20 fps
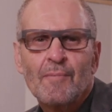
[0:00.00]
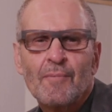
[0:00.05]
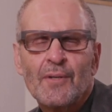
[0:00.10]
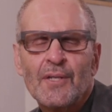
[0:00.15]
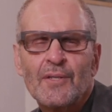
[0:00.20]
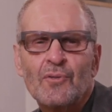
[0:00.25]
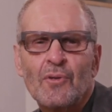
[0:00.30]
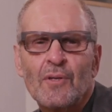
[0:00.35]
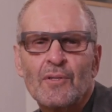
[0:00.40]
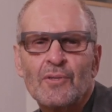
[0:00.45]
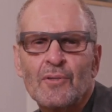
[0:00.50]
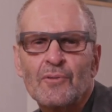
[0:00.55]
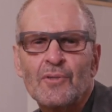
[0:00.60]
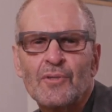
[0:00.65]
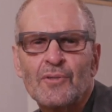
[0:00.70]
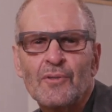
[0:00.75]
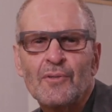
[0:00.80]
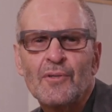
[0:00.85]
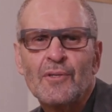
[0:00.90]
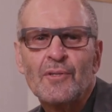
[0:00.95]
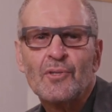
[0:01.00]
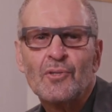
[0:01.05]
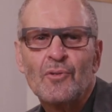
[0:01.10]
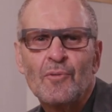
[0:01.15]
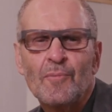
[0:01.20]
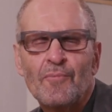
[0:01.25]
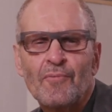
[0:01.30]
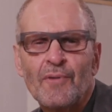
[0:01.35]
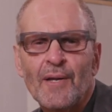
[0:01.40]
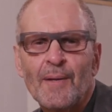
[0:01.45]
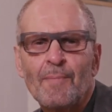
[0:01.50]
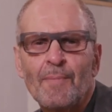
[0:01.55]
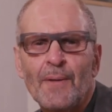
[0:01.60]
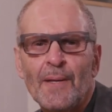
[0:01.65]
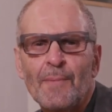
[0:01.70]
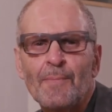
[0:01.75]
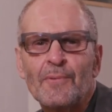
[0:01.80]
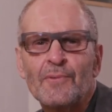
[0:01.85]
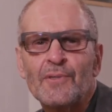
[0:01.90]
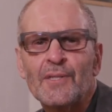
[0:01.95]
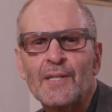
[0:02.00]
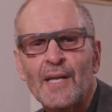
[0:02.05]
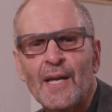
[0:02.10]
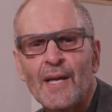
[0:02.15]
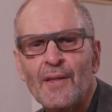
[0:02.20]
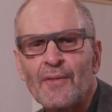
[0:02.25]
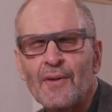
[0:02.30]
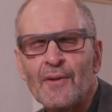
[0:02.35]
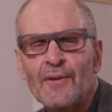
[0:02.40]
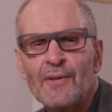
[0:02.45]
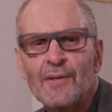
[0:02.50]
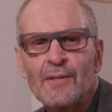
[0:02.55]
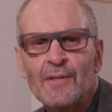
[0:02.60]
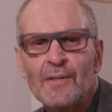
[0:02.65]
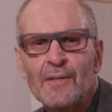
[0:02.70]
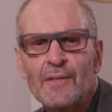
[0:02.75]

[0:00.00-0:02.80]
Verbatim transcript: but it's also students who bring people together,